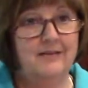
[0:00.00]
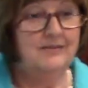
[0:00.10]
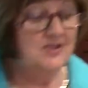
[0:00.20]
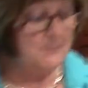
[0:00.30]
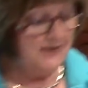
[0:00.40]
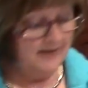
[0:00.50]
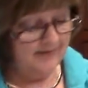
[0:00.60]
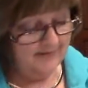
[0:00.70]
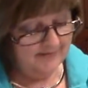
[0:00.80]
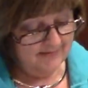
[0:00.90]
just
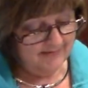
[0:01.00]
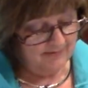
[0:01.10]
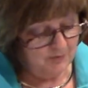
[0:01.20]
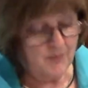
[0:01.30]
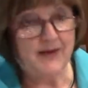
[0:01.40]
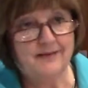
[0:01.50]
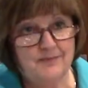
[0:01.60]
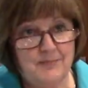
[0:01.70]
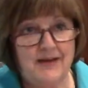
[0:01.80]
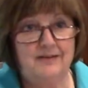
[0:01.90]
because of the way it's
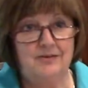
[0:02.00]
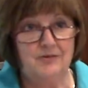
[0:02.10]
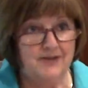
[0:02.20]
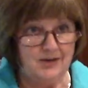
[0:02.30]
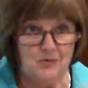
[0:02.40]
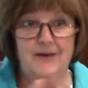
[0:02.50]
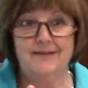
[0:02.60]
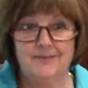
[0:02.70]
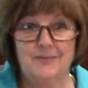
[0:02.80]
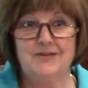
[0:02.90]
made, you don't get quite
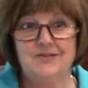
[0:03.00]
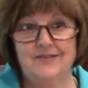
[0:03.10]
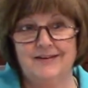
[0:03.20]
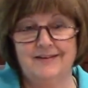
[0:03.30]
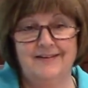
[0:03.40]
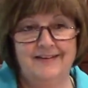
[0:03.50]
as much of the